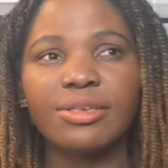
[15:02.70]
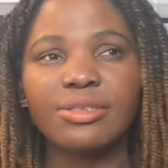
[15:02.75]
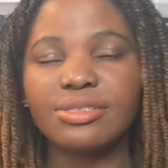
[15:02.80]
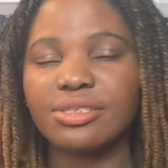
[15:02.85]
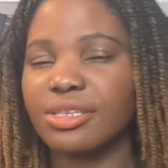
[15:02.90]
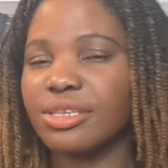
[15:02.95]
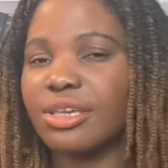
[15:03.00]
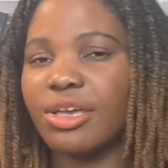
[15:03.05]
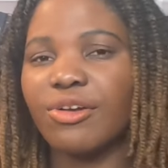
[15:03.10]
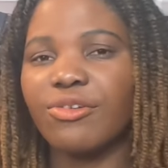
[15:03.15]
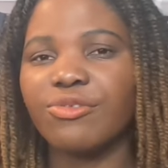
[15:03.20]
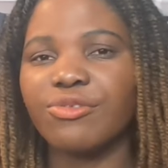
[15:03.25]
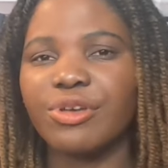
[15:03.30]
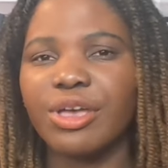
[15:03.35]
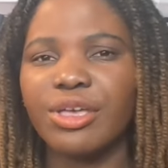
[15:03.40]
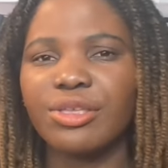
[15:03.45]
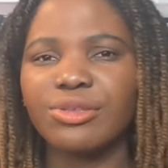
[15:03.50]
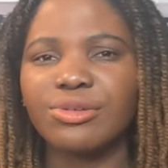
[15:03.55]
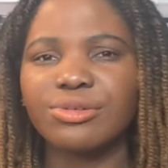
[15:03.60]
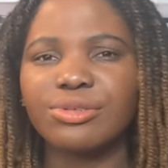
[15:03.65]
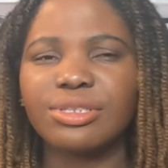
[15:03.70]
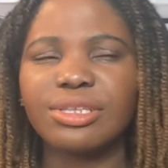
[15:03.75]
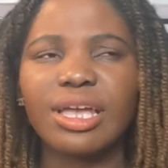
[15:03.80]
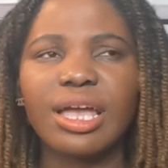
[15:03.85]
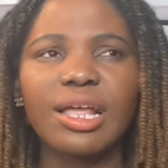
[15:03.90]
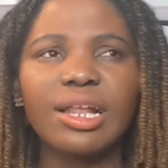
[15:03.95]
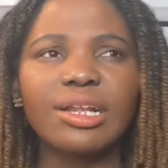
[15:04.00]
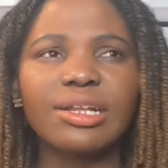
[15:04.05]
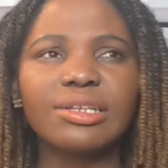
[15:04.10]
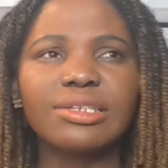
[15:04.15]
Singer Fenno,
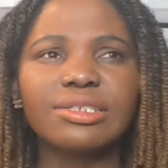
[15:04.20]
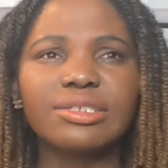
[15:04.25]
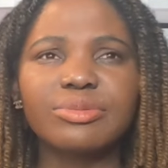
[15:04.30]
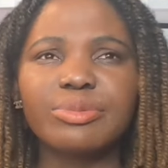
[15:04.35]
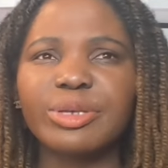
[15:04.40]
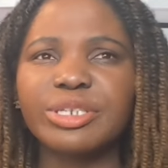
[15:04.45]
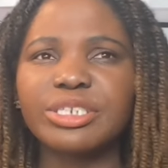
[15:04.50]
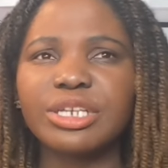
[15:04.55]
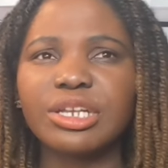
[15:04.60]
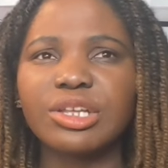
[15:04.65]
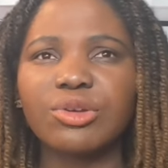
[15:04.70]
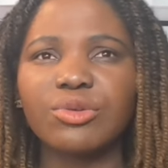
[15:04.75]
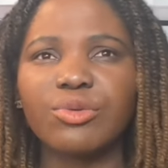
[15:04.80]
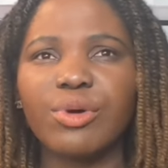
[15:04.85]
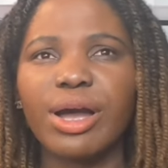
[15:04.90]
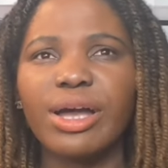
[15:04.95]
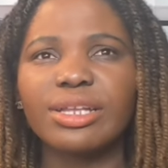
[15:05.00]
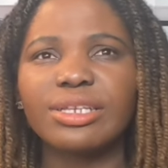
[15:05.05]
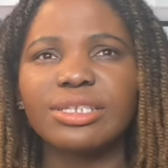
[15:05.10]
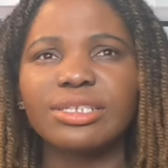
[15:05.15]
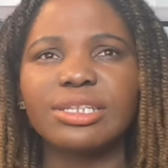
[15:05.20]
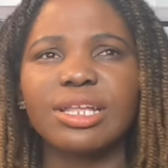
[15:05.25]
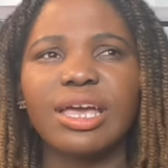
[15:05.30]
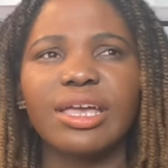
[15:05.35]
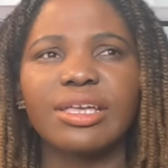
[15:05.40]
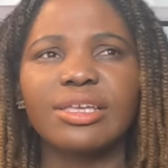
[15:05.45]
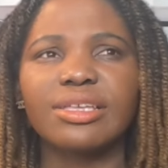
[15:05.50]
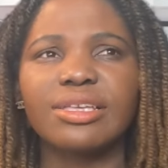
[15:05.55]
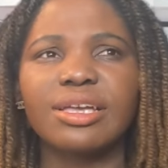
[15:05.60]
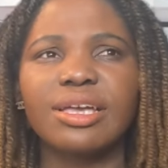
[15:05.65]
especially Gwanhee,
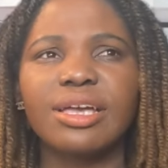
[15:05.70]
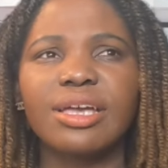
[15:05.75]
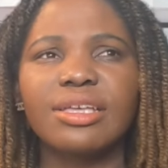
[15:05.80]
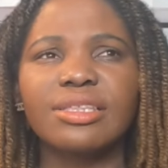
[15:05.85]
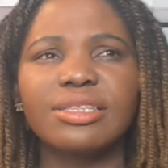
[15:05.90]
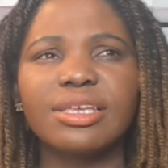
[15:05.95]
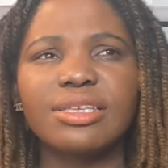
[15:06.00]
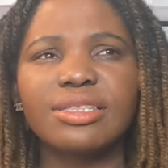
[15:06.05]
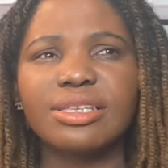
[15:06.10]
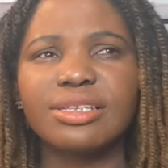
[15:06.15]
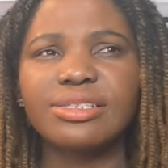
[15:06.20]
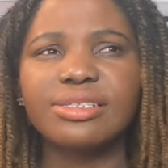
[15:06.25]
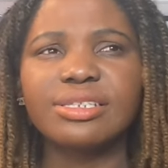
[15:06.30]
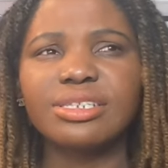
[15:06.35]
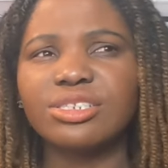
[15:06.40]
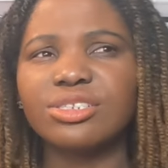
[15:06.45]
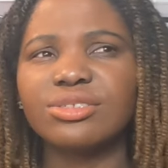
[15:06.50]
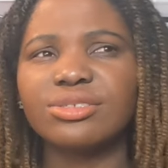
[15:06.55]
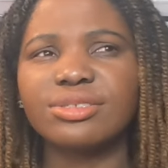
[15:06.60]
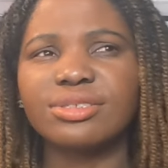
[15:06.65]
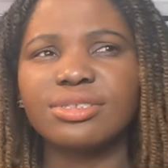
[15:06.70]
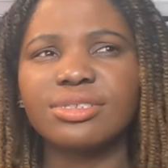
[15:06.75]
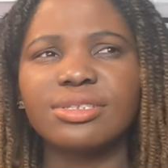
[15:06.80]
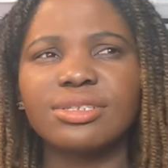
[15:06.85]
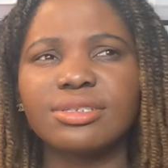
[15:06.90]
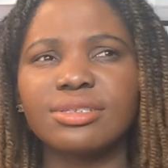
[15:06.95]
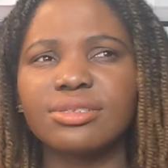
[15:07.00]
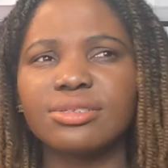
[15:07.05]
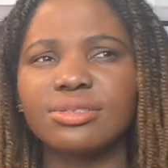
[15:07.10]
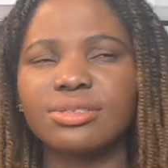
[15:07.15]
like the decision
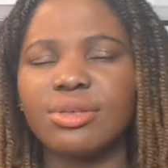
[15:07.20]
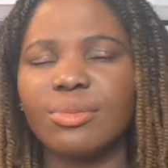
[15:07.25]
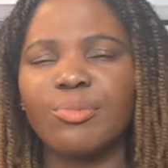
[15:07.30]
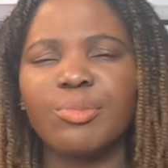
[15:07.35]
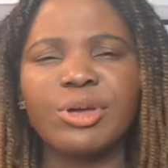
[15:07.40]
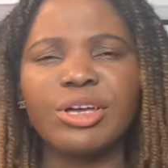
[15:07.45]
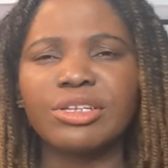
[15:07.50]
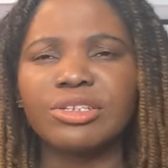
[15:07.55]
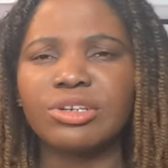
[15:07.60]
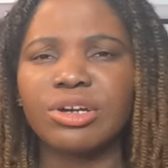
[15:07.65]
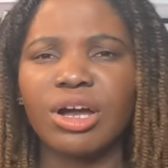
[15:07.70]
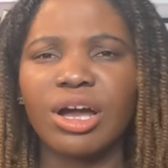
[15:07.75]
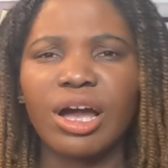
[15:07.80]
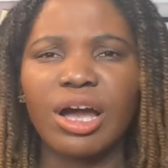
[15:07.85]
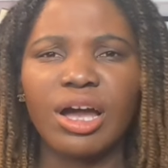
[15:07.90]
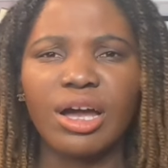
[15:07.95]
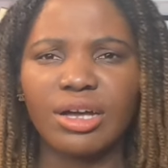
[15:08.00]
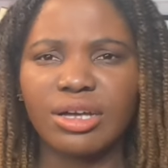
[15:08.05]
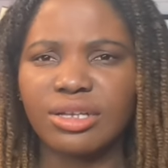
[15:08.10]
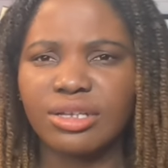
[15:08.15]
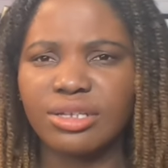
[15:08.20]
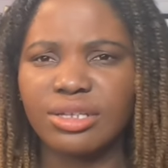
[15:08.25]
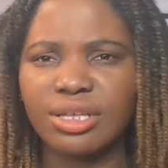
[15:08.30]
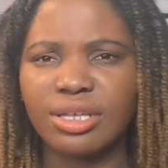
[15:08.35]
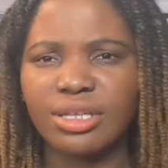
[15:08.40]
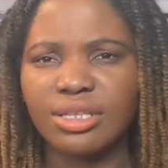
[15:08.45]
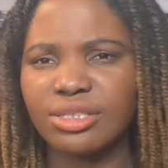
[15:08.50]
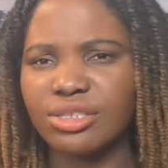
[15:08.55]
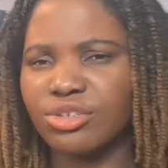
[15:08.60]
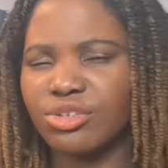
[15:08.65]
seems to depend on how
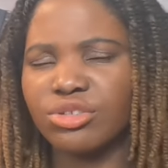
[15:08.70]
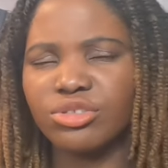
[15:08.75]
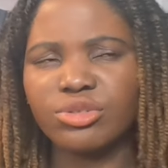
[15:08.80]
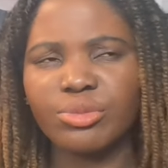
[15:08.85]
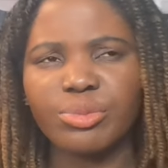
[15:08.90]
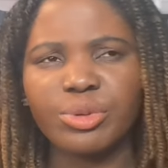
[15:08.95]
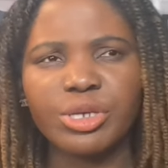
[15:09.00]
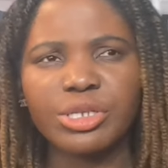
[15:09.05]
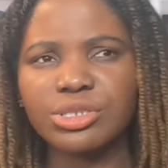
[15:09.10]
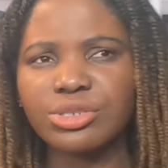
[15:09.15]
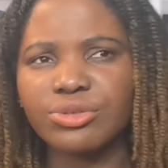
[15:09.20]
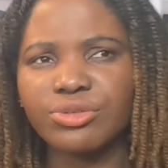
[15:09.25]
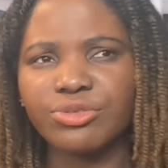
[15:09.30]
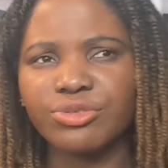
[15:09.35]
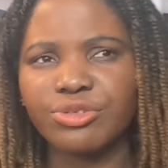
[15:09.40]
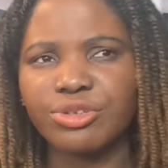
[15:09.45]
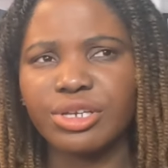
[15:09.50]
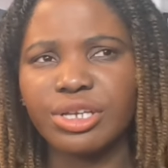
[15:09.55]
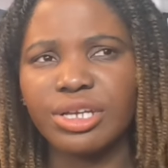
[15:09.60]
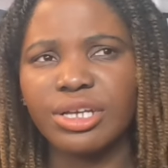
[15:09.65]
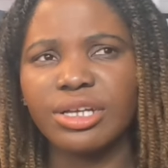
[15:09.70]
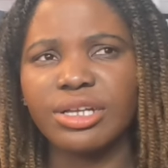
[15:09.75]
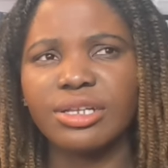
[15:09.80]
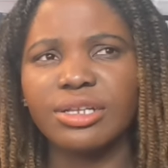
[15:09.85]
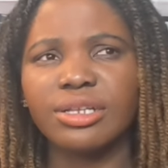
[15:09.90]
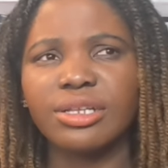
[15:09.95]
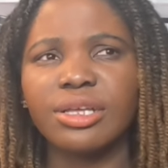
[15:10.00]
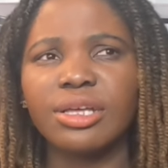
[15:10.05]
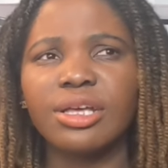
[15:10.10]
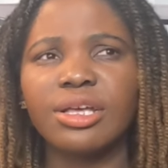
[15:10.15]
the other person
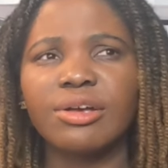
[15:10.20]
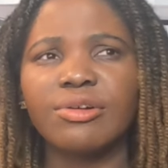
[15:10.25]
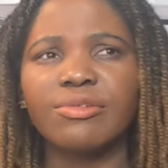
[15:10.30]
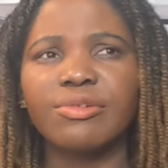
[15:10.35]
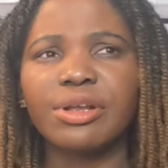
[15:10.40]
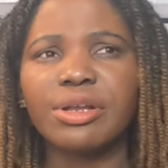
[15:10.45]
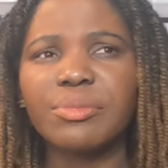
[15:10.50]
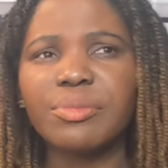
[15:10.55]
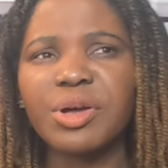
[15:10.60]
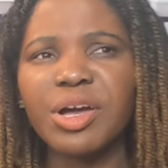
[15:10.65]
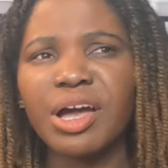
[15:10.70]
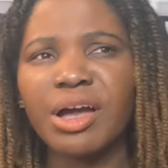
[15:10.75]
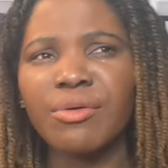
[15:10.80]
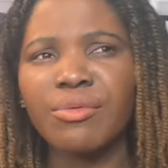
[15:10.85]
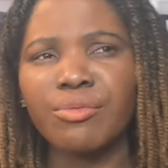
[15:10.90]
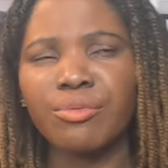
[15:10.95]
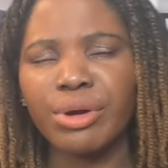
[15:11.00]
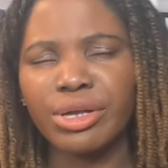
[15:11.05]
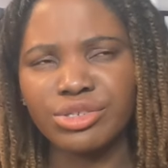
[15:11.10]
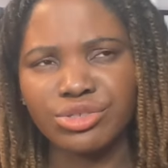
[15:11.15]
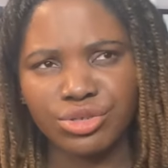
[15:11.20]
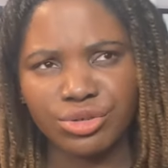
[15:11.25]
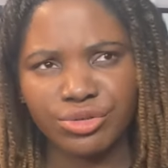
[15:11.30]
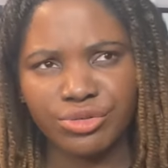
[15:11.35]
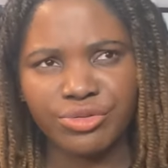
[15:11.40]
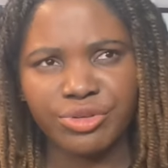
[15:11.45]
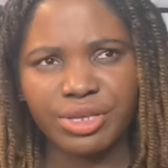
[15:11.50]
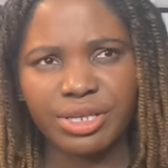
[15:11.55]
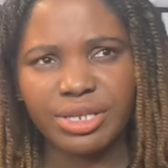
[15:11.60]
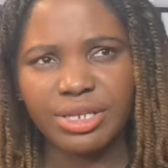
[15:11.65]
feel. What about what you're
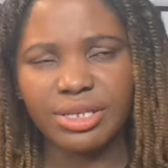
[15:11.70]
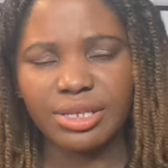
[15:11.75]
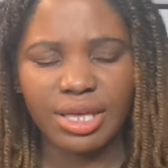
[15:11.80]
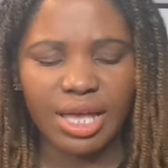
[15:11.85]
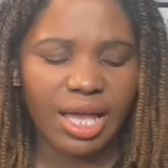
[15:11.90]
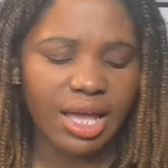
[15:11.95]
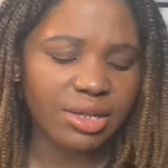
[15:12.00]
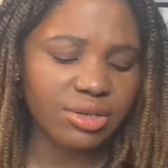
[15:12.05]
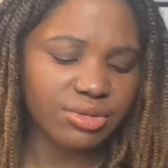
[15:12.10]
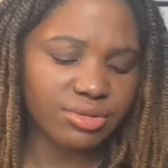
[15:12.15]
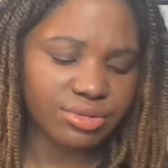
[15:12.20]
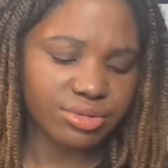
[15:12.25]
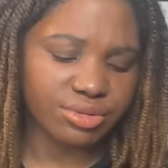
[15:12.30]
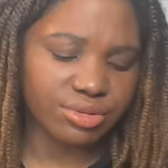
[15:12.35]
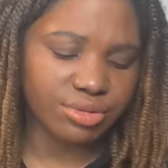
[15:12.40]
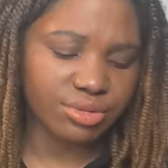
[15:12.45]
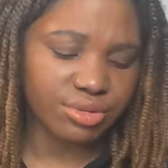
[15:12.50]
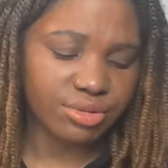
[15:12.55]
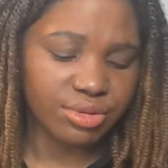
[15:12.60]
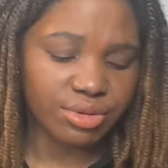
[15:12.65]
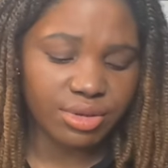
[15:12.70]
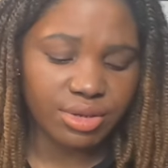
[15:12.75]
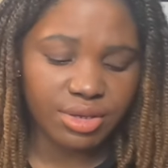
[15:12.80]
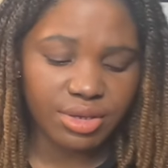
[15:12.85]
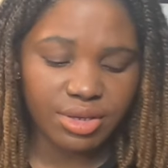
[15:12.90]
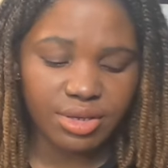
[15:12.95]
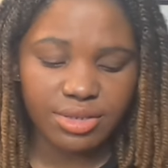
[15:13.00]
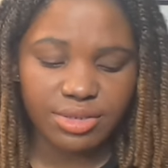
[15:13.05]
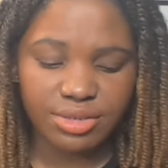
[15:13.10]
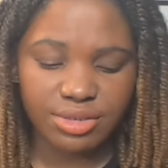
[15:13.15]
feeling? I don't know.
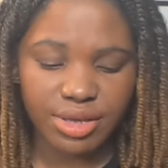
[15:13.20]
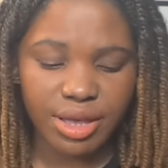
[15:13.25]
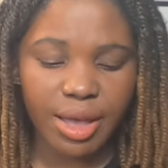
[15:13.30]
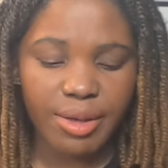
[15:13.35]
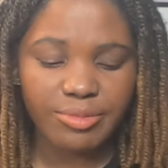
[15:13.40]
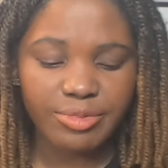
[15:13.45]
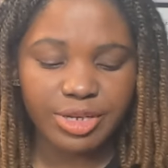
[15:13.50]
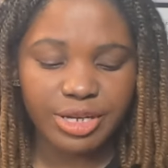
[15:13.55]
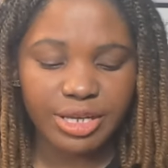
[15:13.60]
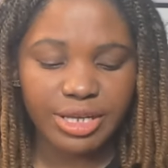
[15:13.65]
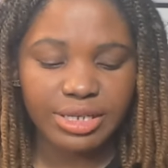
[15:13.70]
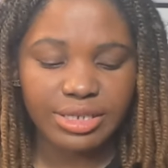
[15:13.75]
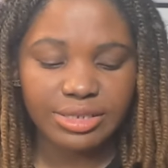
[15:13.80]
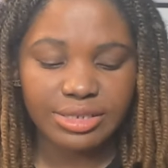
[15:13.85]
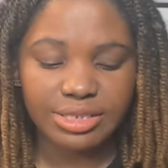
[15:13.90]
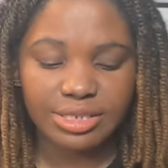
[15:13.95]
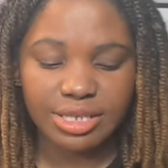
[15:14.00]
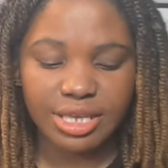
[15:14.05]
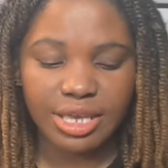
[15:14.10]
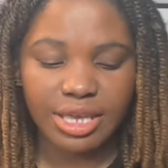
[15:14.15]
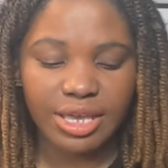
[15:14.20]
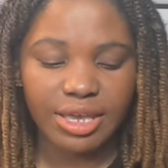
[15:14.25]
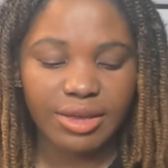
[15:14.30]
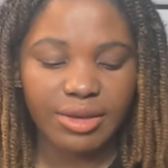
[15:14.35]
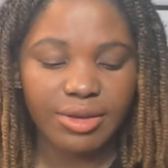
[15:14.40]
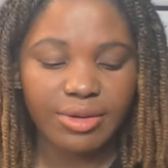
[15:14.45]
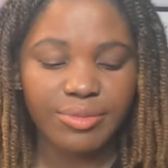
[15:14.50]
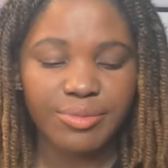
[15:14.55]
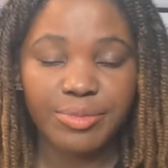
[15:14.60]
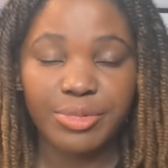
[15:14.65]
So I'm really
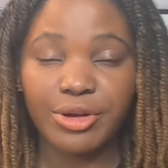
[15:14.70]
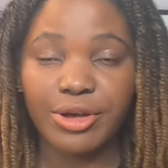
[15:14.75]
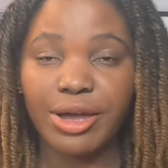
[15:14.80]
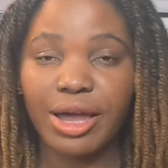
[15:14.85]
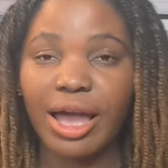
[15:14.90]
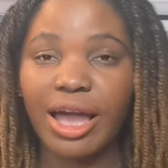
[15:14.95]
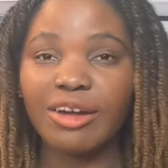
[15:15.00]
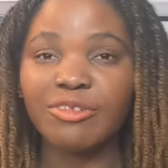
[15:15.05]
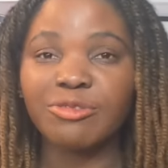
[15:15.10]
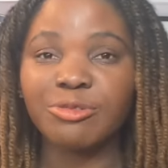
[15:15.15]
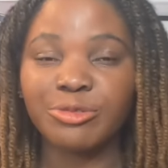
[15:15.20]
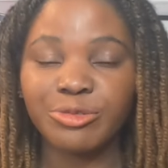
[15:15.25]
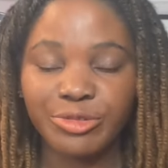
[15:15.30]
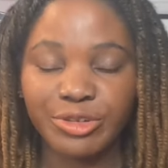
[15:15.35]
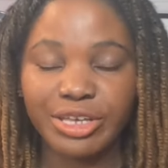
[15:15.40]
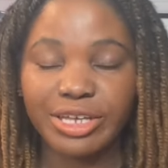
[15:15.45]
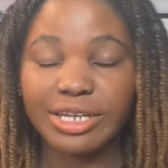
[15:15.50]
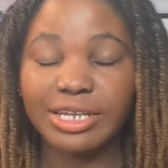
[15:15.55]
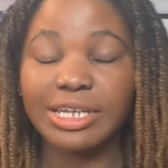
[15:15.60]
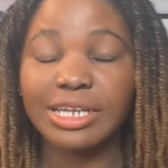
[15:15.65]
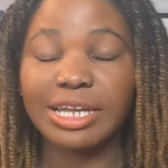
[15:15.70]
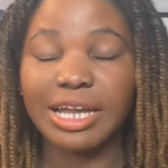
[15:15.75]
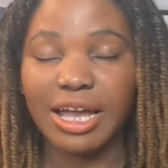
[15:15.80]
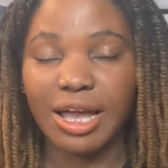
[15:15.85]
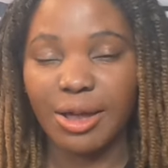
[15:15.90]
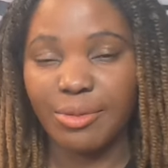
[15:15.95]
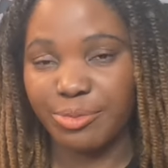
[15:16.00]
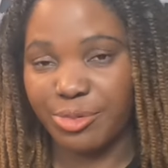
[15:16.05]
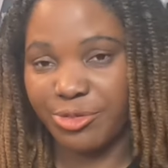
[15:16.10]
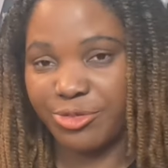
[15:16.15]
scared, but I'm very
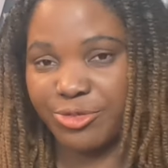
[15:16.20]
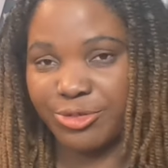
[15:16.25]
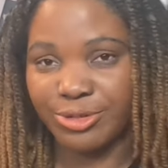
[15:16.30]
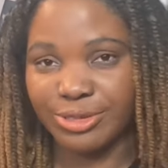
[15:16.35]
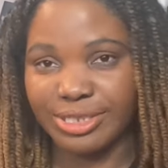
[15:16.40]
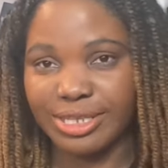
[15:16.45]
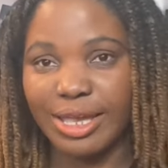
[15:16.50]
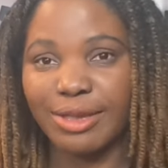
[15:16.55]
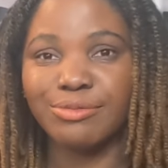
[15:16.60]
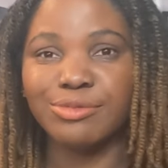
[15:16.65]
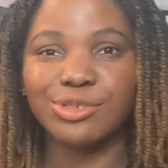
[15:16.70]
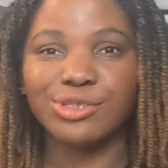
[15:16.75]
happy for them